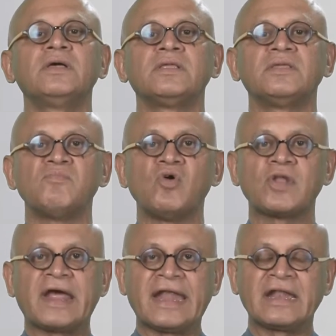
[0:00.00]
the more
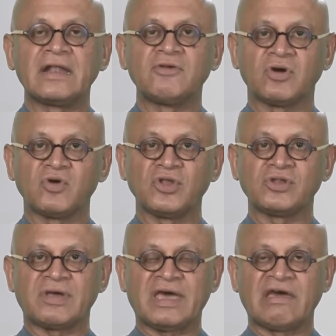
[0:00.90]
handle you are going
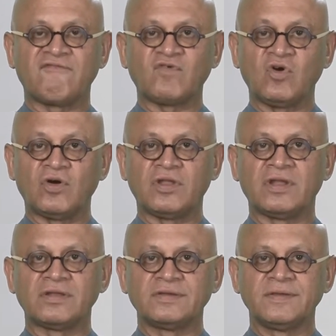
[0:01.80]
to have on
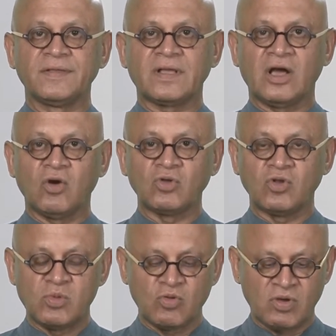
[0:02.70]
how
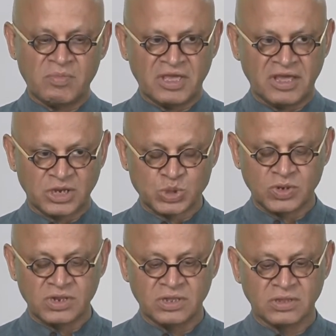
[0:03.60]
global warming
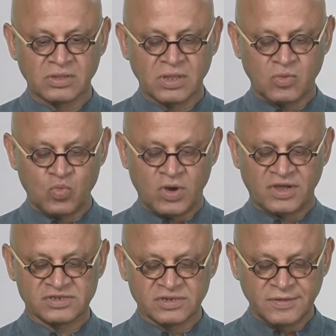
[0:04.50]
actually works.